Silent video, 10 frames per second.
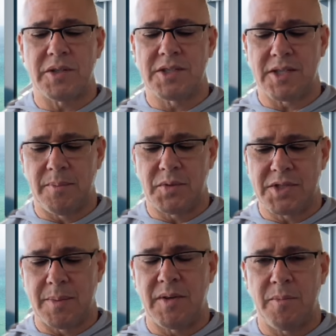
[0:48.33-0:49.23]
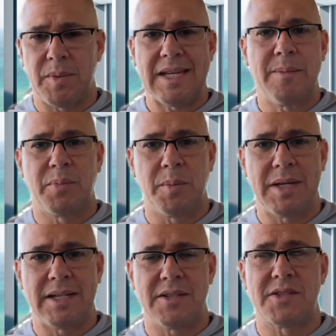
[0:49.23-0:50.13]
Some have been
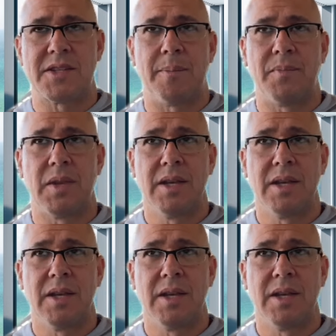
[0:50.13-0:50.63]
implemented, some